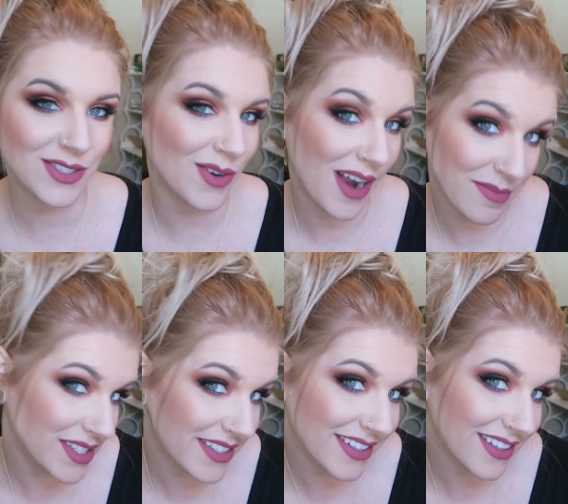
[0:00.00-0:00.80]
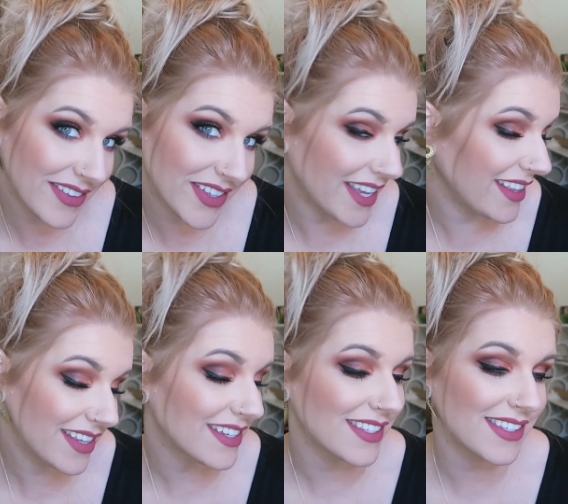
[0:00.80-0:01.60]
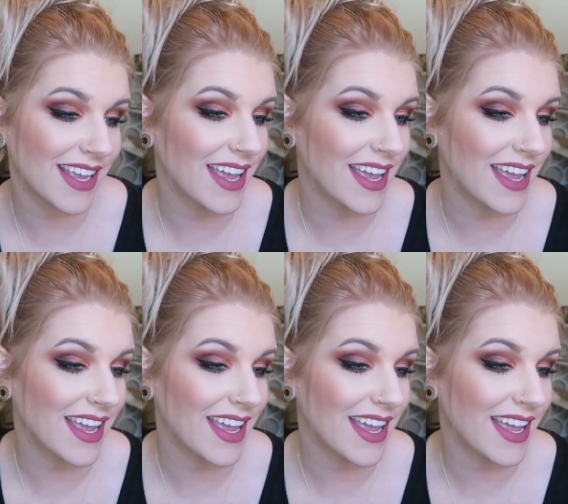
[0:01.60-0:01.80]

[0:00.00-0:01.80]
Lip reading: so I'm just gonna leave it like this,